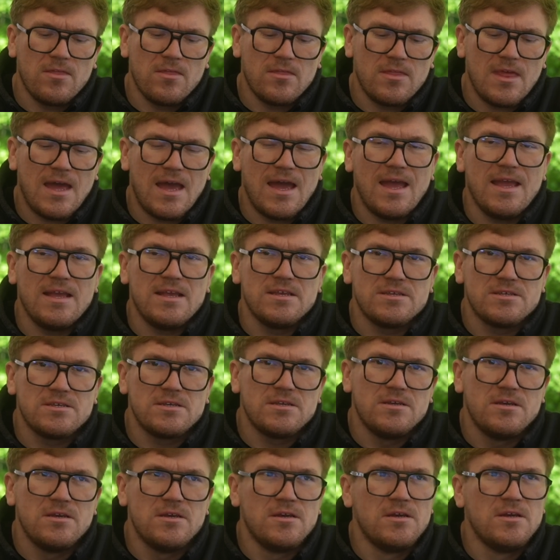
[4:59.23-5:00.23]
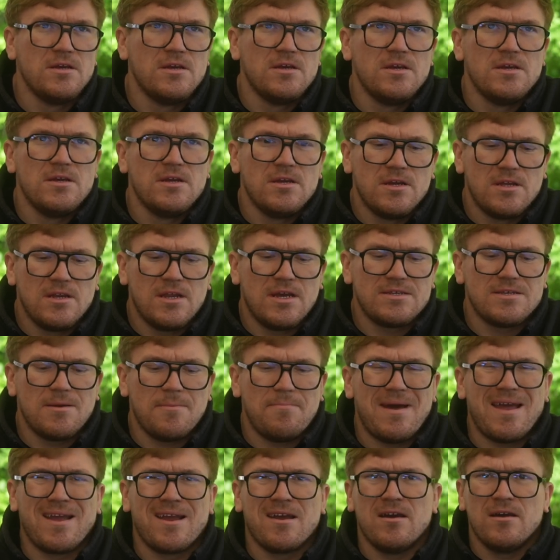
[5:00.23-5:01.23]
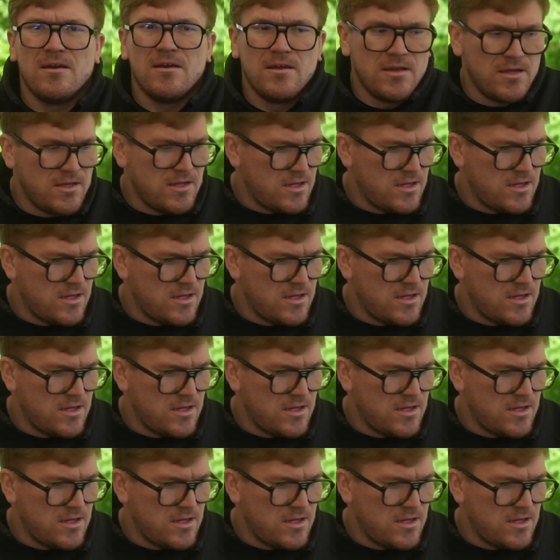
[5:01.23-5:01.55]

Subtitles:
that is That's a banger.